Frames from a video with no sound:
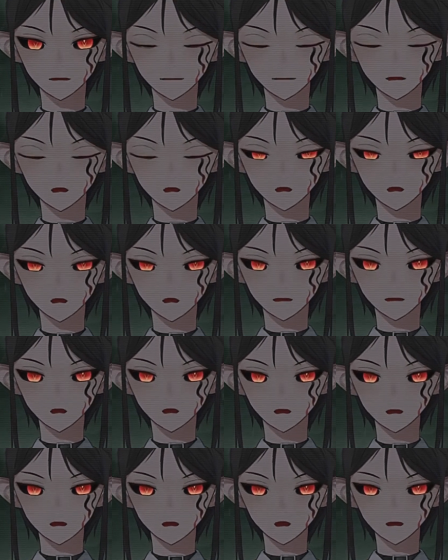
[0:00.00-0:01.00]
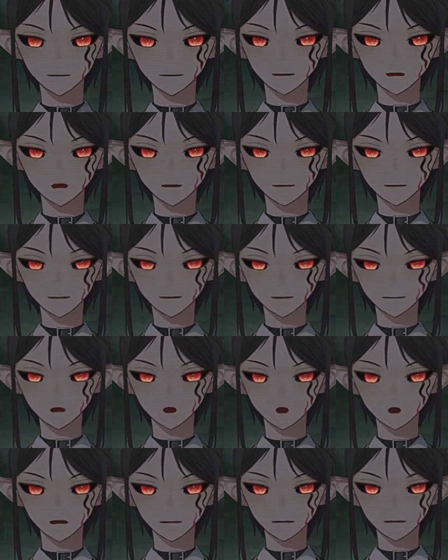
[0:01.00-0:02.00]
hear the faintest
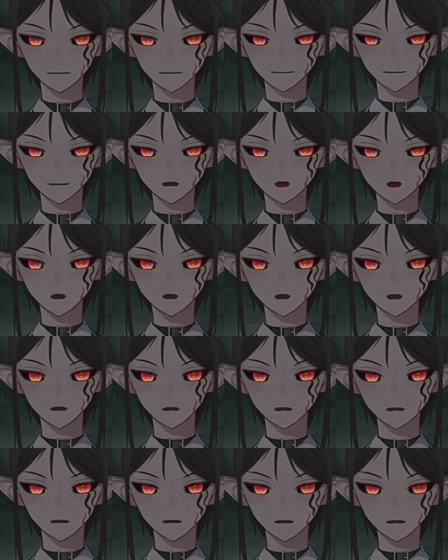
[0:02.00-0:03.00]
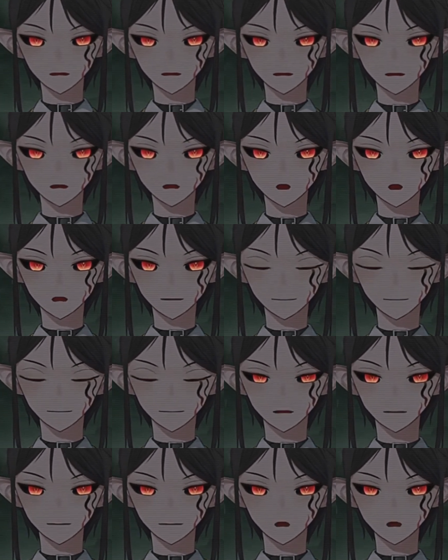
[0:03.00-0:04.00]
hum of static coming
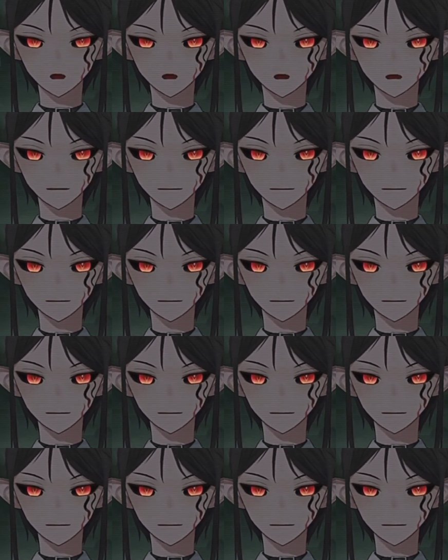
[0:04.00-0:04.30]
from behind